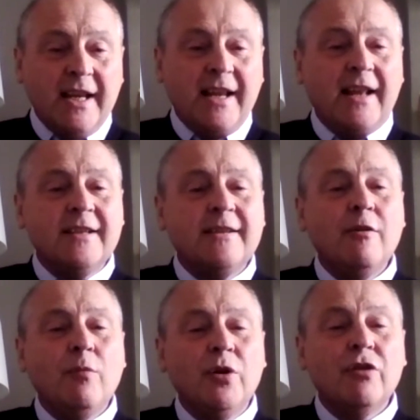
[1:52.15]
yet they still
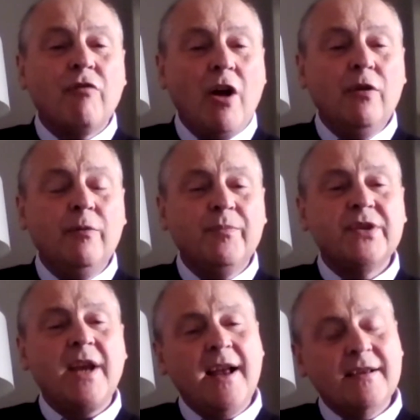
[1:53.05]
want to grow.
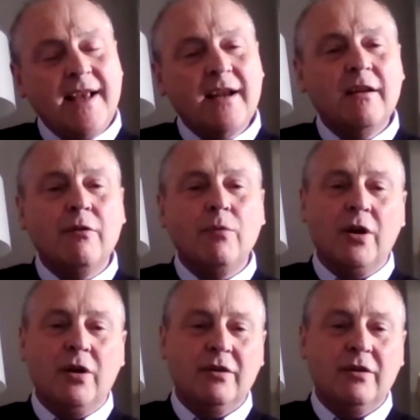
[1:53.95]
So how's that going to work?